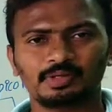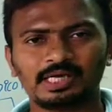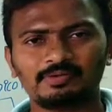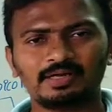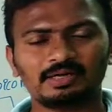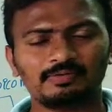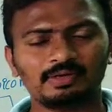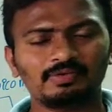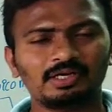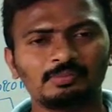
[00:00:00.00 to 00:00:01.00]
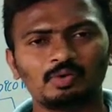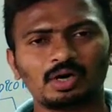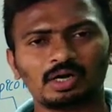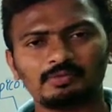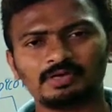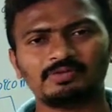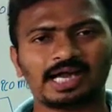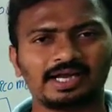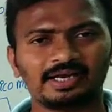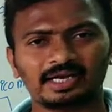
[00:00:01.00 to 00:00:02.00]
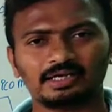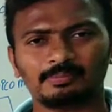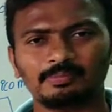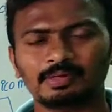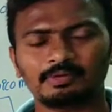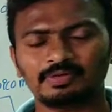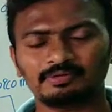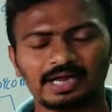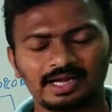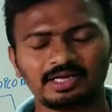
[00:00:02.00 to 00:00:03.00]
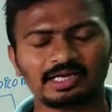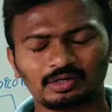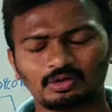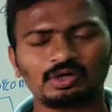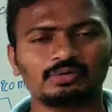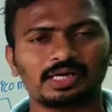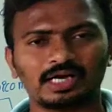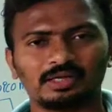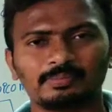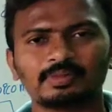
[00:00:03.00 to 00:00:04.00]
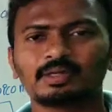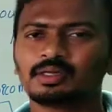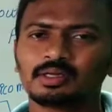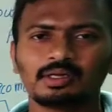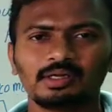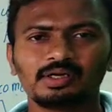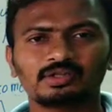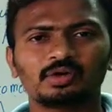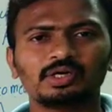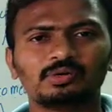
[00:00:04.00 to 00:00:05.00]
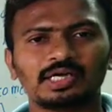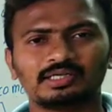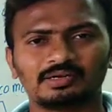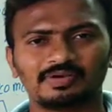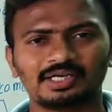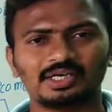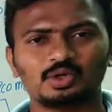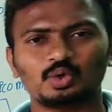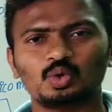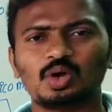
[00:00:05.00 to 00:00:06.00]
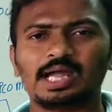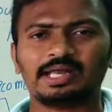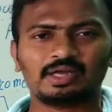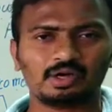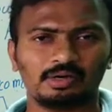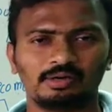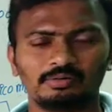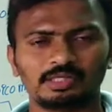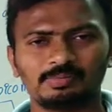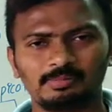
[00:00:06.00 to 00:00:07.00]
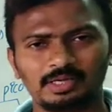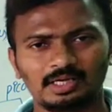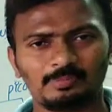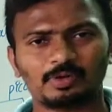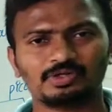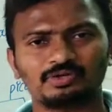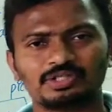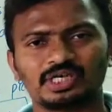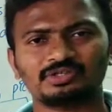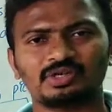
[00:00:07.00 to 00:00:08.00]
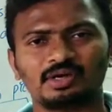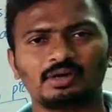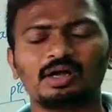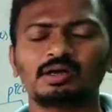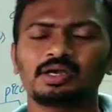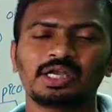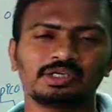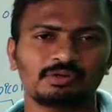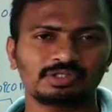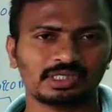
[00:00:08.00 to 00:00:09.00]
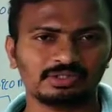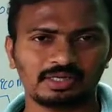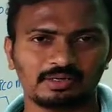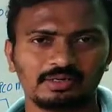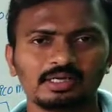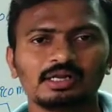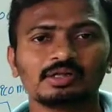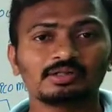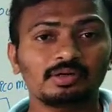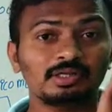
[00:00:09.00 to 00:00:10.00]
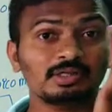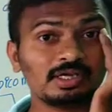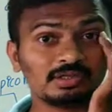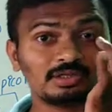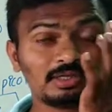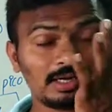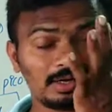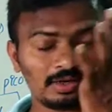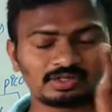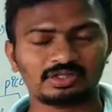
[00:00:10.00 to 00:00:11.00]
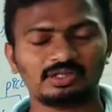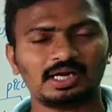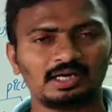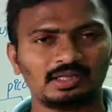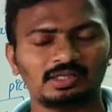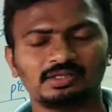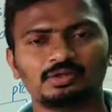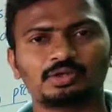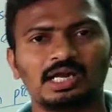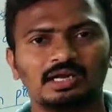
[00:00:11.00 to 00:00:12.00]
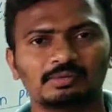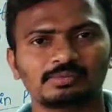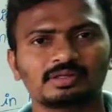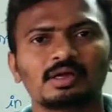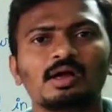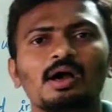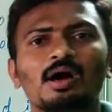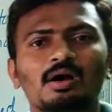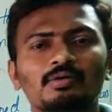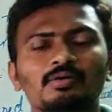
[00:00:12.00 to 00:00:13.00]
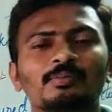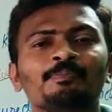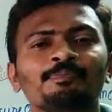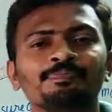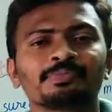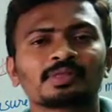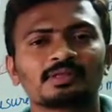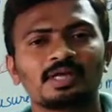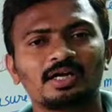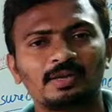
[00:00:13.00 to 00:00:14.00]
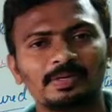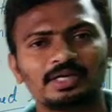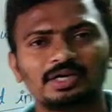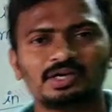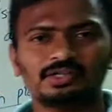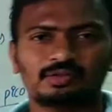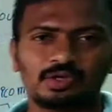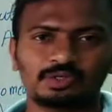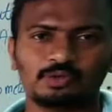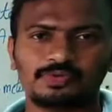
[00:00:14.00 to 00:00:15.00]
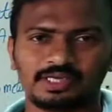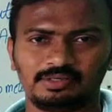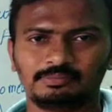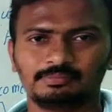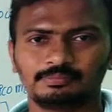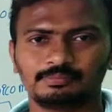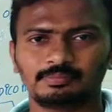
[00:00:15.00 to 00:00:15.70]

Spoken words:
Okay, when we remove or when we add an electron to an atom, it is going to get converted into an ion, that may be positively charged ion or negatively charged ion. So in these ions and in these neutral atoms, how the atomic radius is going to vary,